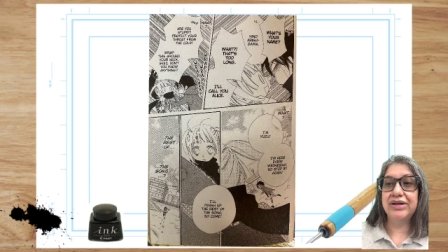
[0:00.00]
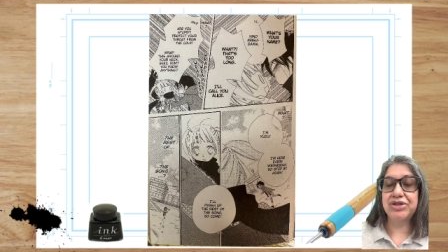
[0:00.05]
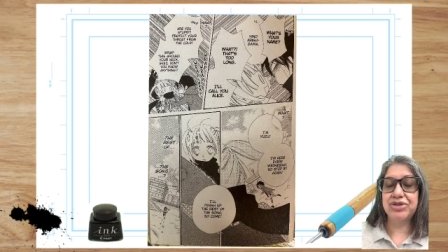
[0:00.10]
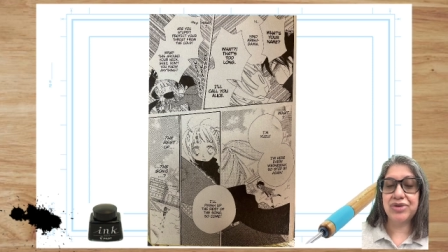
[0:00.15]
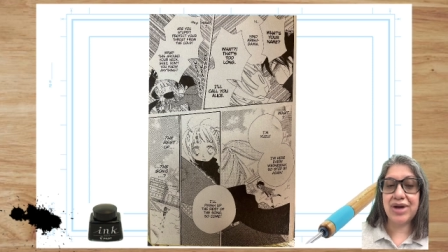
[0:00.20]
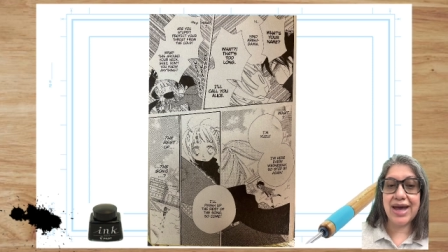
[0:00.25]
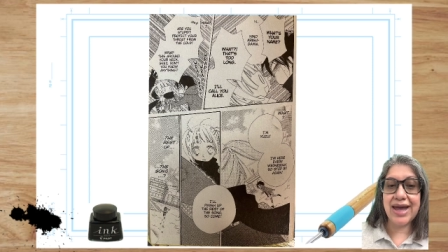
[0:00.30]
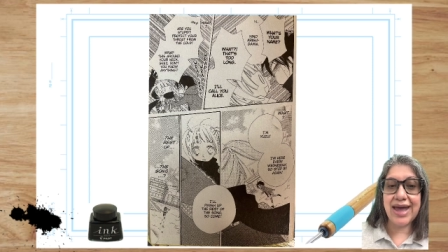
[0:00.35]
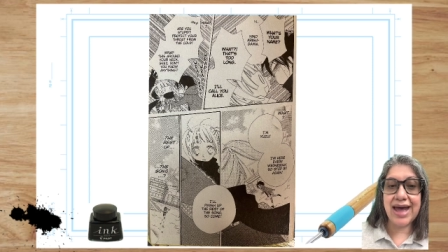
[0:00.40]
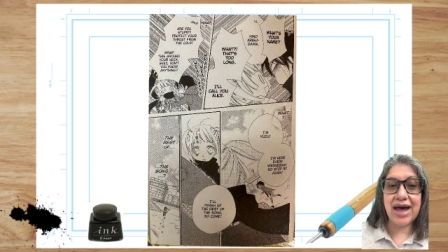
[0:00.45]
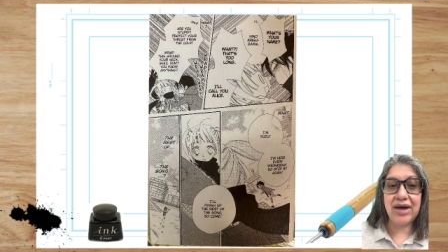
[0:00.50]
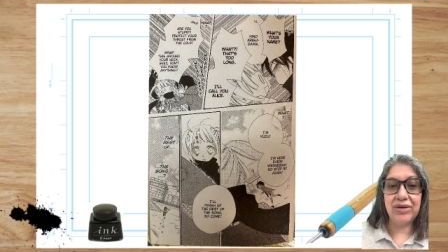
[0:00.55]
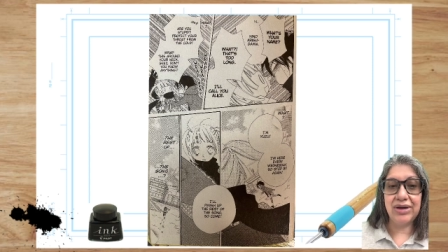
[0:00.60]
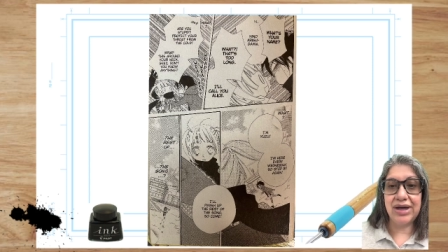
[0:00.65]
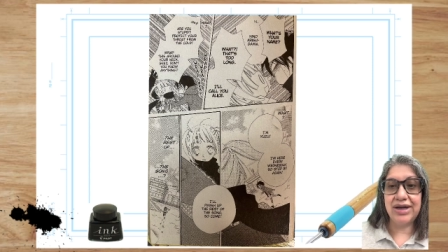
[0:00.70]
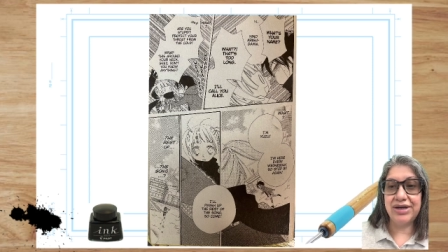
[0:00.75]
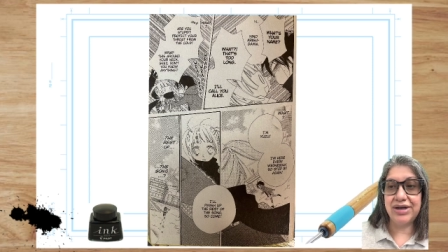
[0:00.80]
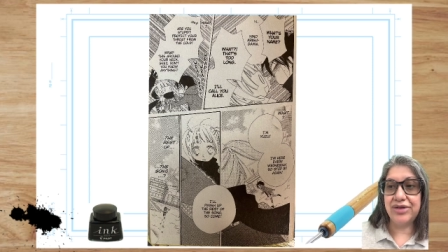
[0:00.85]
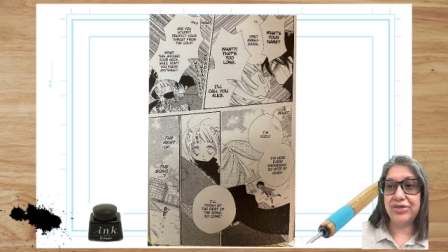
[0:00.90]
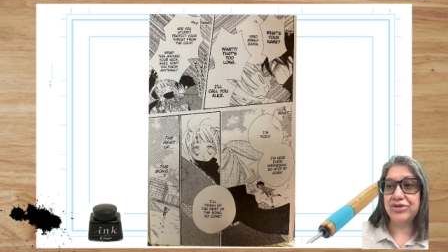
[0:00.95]
try out
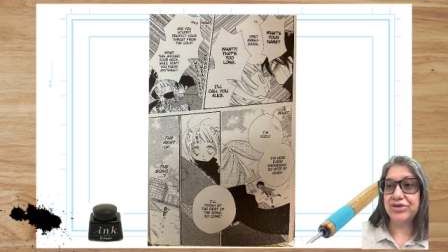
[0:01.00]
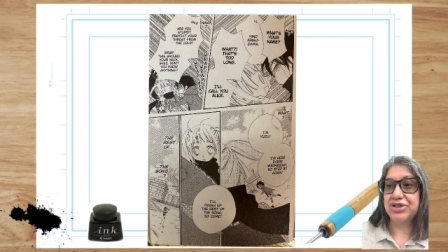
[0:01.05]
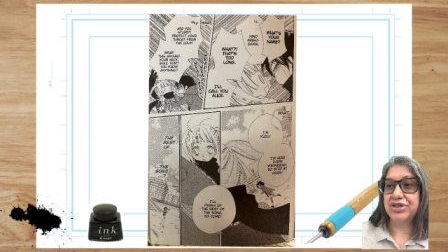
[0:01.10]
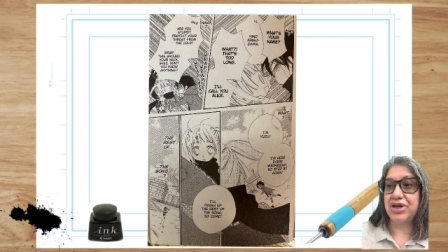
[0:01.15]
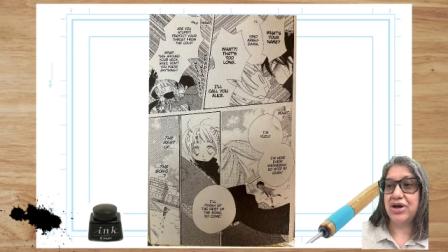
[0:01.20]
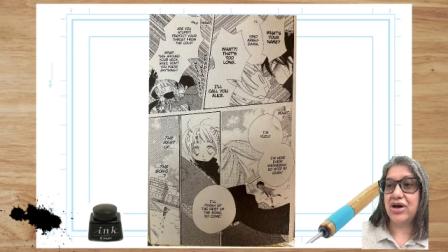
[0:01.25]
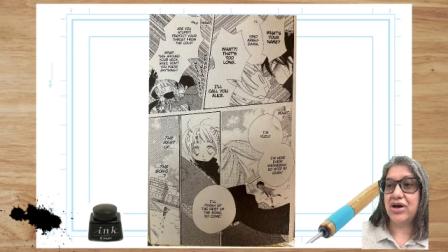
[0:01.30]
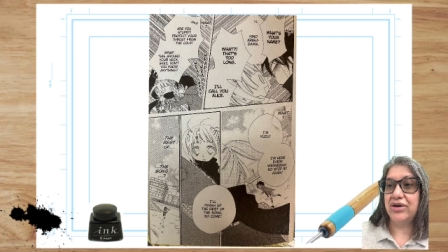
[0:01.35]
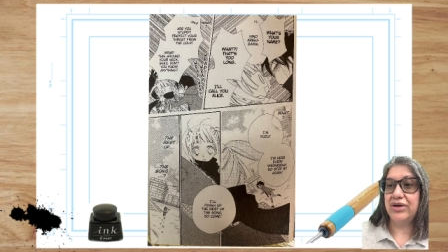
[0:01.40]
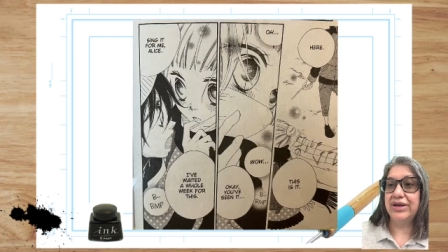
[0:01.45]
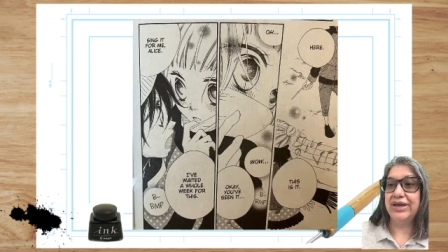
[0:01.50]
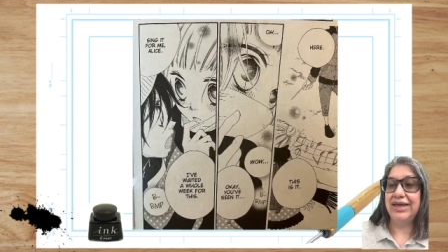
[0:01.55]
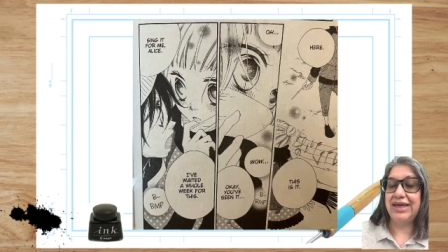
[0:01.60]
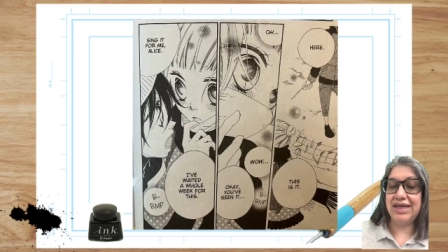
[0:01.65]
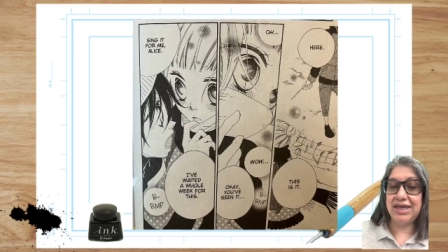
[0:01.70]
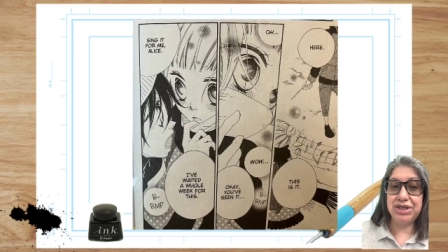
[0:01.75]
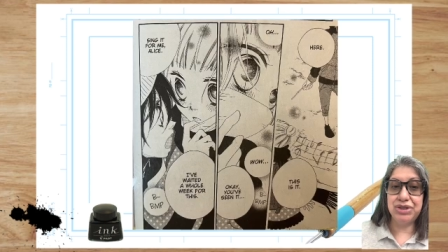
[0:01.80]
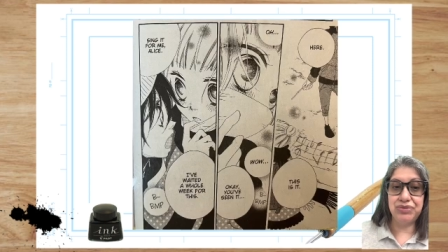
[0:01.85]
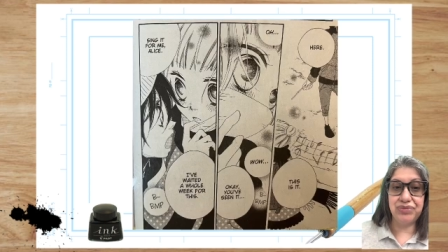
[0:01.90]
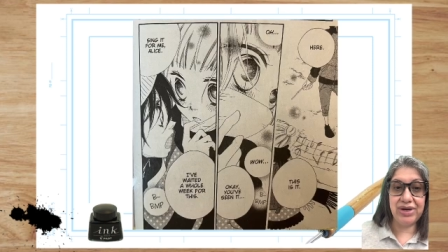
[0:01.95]
another song
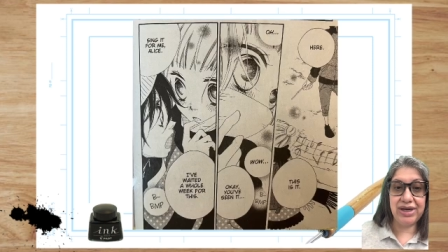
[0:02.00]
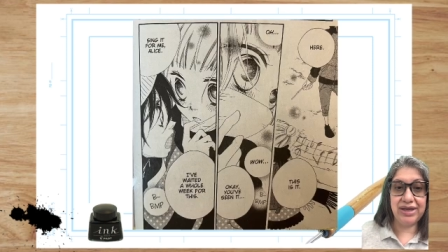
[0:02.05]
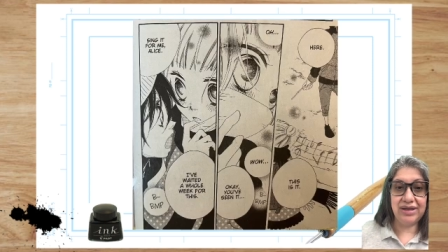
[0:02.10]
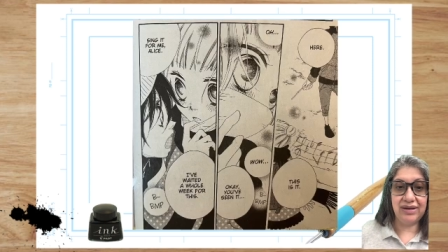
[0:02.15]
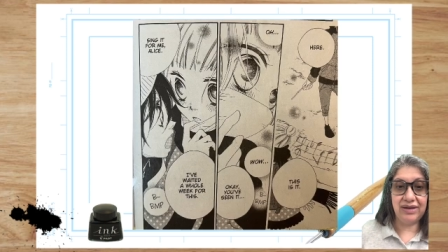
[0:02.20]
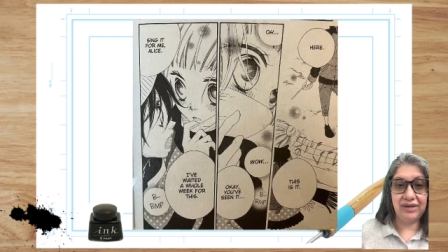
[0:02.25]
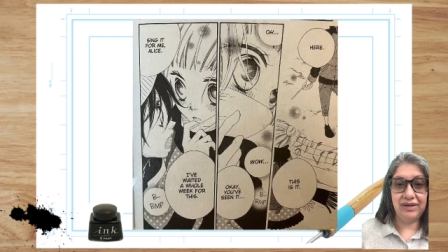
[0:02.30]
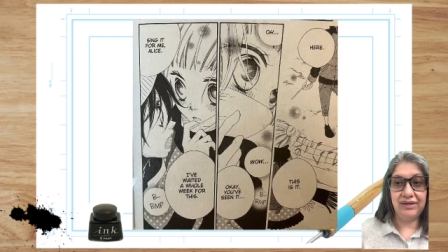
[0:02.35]
he's written.